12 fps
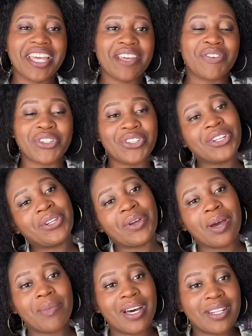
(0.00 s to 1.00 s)
If you do not
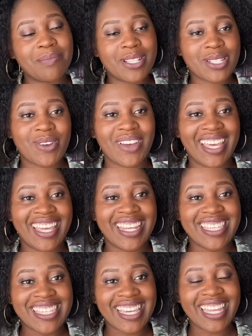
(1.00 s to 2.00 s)
know about it, please go ahead
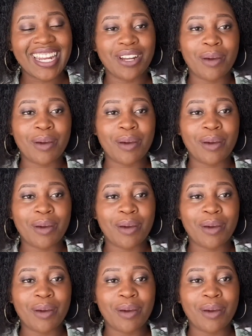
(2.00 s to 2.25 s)
and check it out.